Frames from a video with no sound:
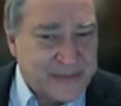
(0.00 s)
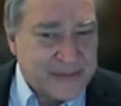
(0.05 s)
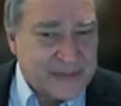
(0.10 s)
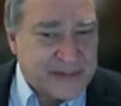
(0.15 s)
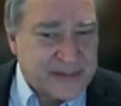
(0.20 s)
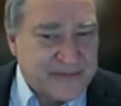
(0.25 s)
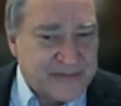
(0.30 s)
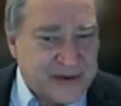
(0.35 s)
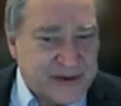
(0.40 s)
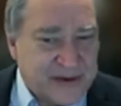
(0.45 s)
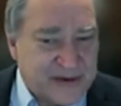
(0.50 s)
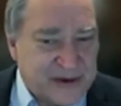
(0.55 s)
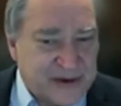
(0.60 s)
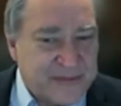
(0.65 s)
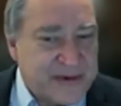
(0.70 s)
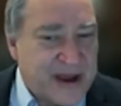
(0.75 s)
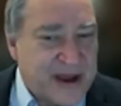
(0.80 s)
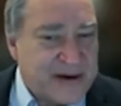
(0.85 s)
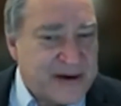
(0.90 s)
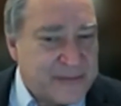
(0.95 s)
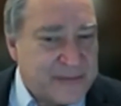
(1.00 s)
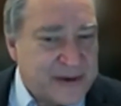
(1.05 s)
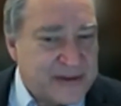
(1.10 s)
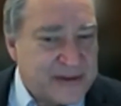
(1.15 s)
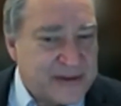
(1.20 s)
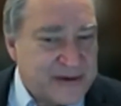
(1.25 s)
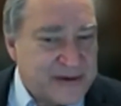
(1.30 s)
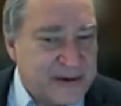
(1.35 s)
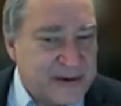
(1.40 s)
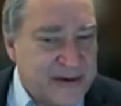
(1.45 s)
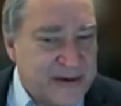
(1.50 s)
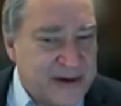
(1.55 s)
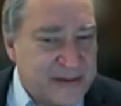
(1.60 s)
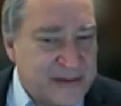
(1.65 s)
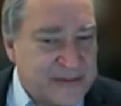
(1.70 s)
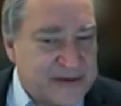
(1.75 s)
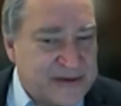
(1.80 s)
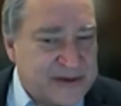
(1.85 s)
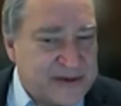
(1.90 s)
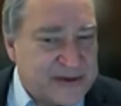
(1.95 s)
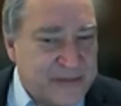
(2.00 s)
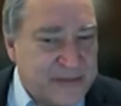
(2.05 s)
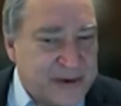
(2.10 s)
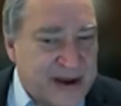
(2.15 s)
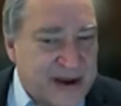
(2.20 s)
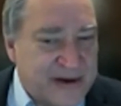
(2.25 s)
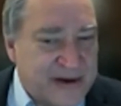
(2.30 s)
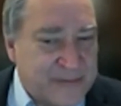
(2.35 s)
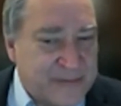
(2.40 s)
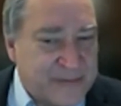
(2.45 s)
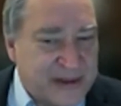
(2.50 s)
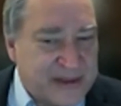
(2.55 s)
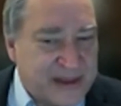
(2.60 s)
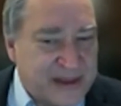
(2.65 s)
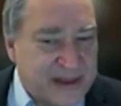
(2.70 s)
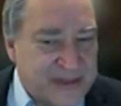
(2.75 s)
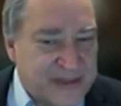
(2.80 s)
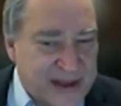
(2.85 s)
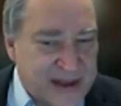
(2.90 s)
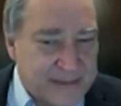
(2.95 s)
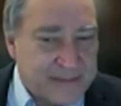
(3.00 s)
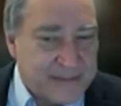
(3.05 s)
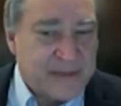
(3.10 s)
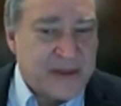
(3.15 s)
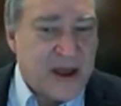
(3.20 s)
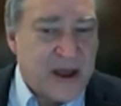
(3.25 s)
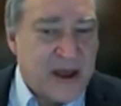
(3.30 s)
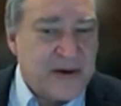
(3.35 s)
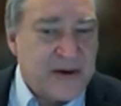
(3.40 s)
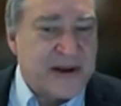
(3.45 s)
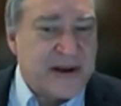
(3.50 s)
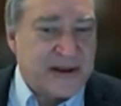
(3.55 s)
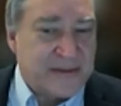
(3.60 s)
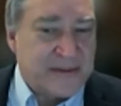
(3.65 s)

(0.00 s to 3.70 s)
If they're so proud of what they're doing and so proud of what they think, own it.